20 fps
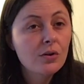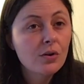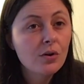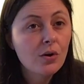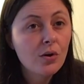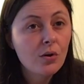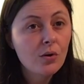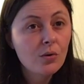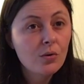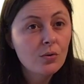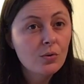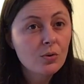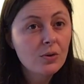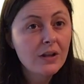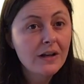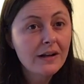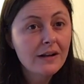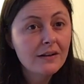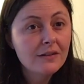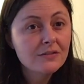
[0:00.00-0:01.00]
cold
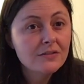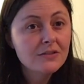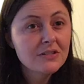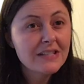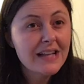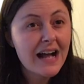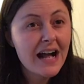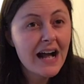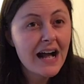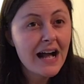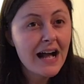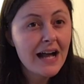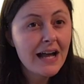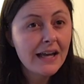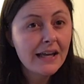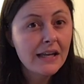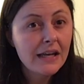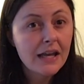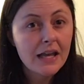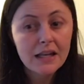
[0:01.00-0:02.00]

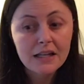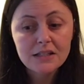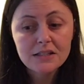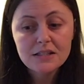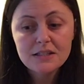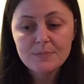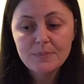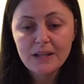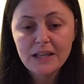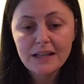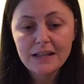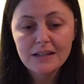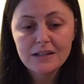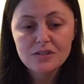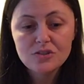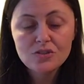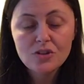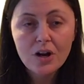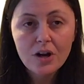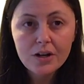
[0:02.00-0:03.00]
outside and it's been getting
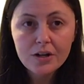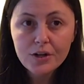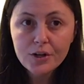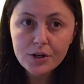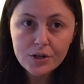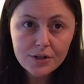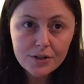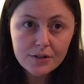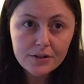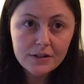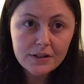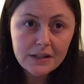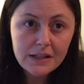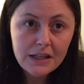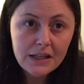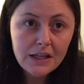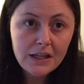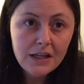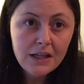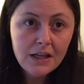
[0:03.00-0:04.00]
dark
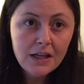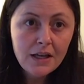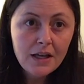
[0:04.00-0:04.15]
early?